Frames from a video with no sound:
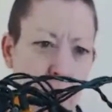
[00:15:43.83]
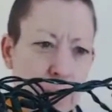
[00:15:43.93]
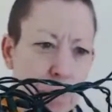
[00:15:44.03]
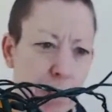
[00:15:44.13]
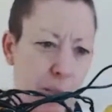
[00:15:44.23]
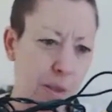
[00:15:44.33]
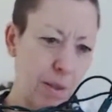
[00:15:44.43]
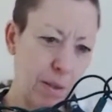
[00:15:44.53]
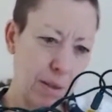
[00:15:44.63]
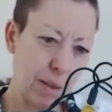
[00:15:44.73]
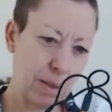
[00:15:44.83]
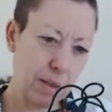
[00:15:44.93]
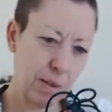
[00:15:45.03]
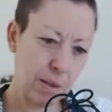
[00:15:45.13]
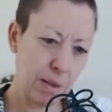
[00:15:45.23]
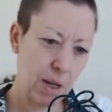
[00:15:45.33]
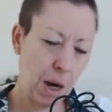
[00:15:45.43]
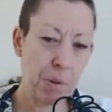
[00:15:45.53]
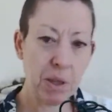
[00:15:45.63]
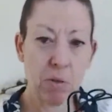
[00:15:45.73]
Christmas.
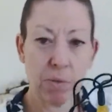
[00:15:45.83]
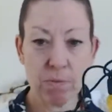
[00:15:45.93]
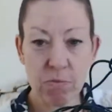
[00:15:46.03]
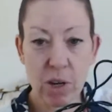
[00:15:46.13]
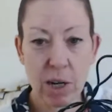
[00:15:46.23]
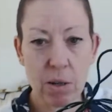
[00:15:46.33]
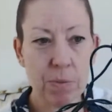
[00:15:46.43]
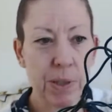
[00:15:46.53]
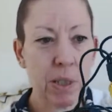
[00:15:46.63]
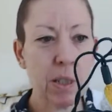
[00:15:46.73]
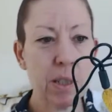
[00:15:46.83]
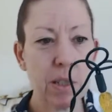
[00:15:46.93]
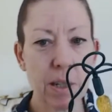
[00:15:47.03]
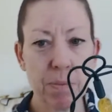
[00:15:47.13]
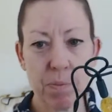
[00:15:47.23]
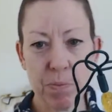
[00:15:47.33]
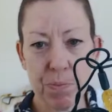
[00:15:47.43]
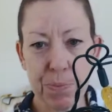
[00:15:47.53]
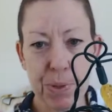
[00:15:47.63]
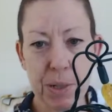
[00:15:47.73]
I mean, they're not really old vintage. They've
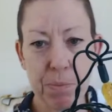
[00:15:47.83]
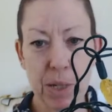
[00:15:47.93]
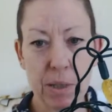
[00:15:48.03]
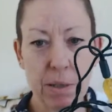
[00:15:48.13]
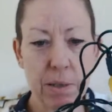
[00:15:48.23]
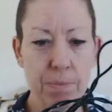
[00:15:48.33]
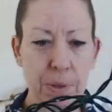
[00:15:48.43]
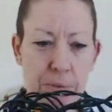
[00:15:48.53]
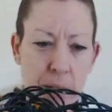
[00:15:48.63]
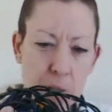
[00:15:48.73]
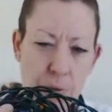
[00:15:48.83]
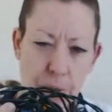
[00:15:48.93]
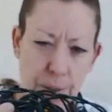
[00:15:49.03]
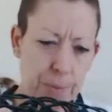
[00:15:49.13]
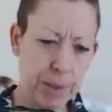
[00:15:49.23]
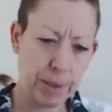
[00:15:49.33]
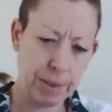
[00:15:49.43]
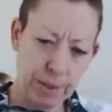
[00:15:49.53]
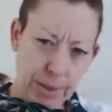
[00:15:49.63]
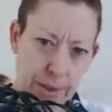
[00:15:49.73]
been made to be retro,
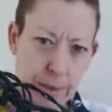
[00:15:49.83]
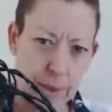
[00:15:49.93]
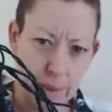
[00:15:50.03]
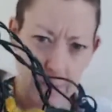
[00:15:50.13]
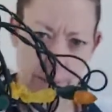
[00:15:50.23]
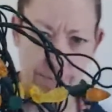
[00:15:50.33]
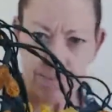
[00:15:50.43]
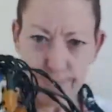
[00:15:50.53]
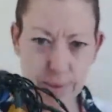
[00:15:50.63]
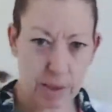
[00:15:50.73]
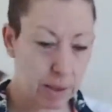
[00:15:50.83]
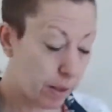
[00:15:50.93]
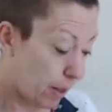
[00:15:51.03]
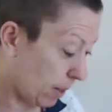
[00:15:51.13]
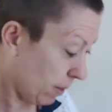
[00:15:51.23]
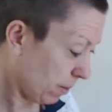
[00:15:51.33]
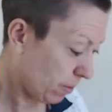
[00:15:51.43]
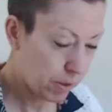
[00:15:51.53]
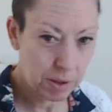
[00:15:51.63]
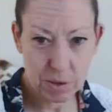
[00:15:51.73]
but I don't know.
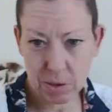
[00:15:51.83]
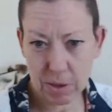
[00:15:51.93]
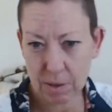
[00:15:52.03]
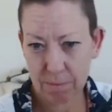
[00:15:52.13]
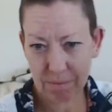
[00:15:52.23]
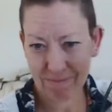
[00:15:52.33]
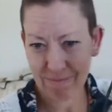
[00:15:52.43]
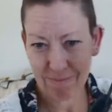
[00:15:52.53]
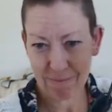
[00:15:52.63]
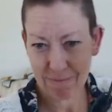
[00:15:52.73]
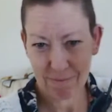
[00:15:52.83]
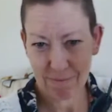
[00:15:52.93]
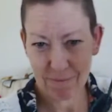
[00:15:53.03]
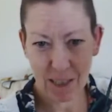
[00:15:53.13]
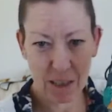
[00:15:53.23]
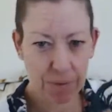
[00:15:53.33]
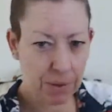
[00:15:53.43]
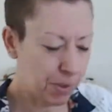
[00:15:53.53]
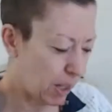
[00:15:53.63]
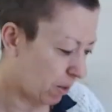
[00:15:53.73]
It's got 10 to
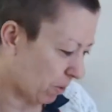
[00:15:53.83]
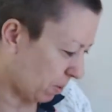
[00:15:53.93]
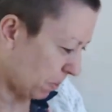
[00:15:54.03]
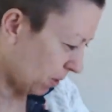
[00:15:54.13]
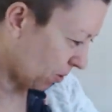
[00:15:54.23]
15 or something.